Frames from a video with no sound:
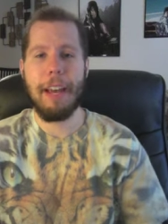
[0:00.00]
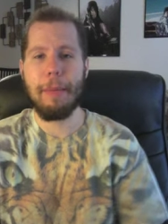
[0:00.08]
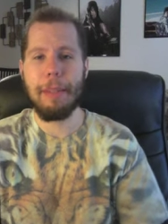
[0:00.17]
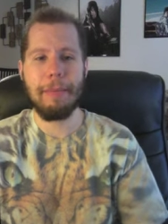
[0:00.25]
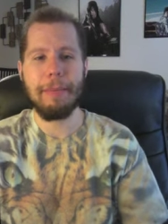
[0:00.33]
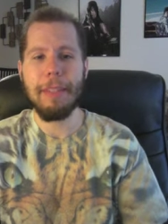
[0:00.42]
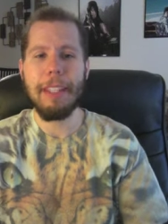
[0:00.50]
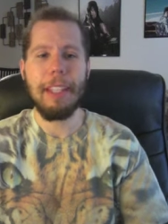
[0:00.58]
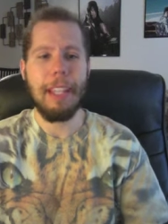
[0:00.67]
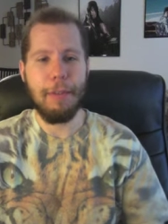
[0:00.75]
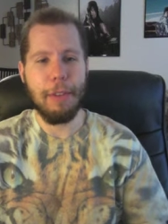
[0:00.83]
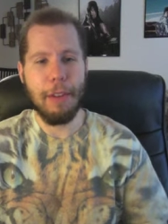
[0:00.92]
I mean,
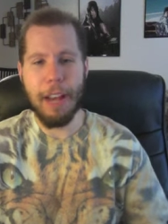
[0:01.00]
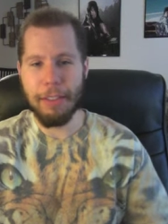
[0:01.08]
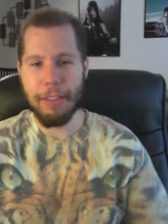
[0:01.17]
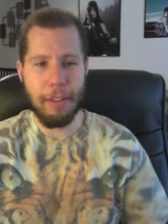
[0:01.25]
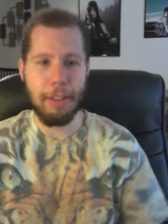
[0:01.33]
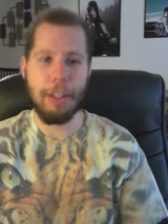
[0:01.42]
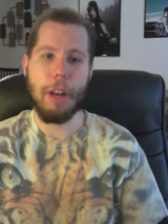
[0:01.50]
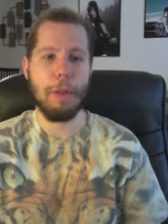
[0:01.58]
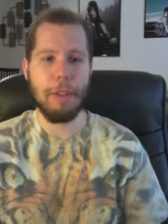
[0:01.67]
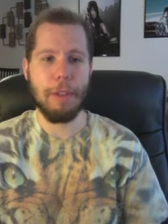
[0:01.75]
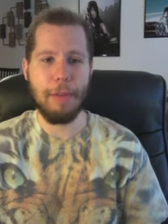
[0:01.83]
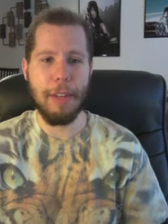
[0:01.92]
if you guys saw
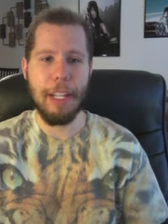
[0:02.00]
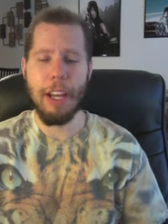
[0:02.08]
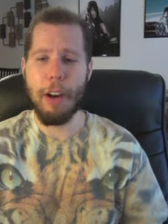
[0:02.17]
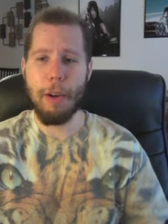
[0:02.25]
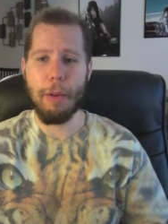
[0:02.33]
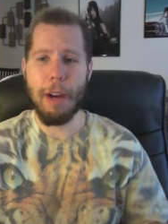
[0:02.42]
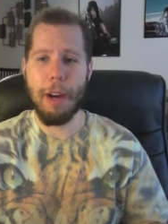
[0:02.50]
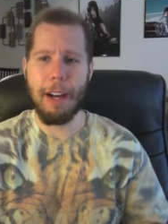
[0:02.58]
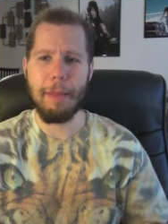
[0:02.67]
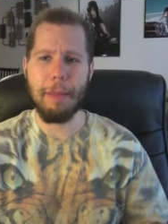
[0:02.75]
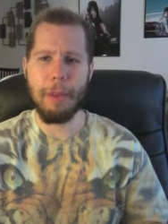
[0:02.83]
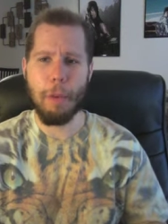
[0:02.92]
Noah's video,
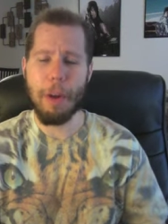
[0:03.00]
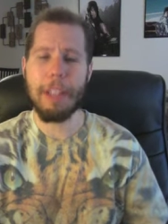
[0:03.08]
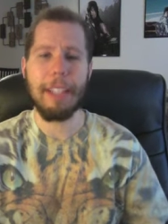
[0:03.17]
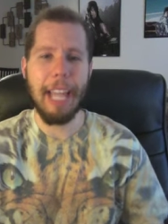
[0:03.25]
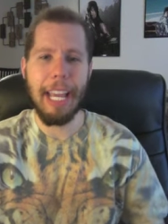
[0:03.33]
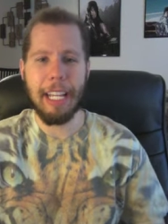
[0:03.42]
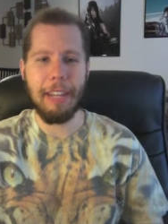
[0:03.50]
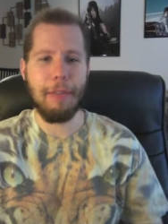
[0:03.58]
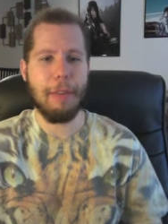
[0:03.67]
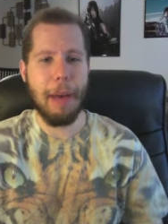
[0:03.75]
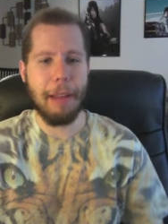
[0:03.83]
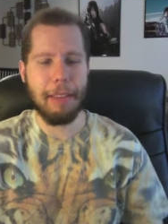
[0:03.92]
um, the one negative
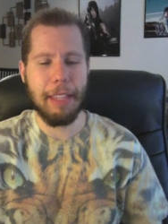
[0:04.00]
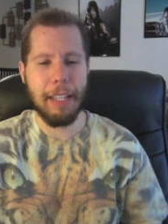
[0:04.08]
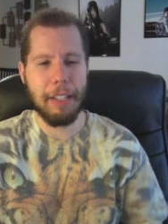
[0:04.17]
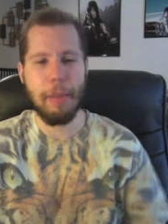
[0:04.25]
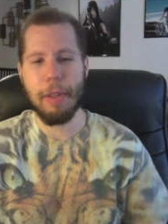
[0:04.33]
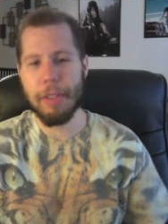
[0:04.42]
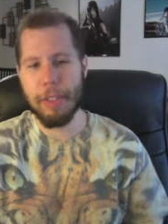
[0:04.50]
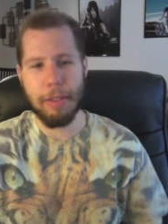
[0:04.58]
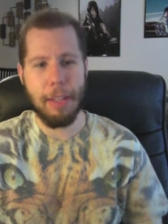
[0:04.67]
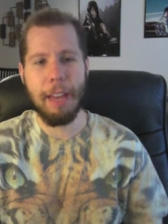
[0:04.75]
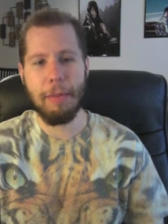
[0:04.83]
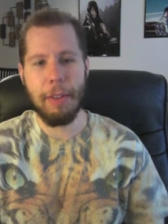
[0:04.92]
about the experience
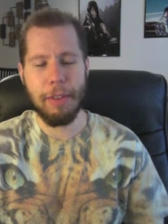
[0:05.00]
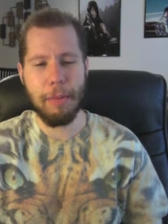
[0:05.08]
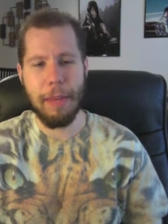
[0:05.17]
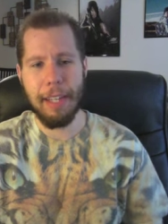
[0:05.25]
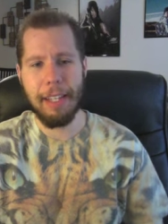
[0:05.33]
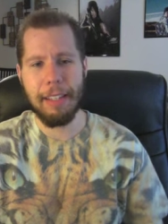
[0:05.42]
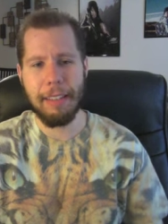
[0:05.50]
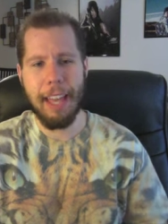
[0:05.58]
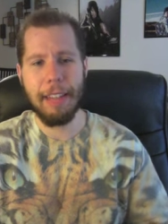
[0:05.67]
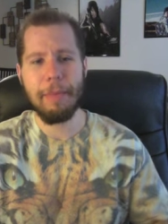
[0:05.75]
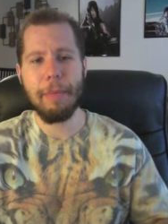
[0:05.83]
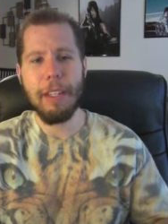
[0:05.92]
at WrestleMania is that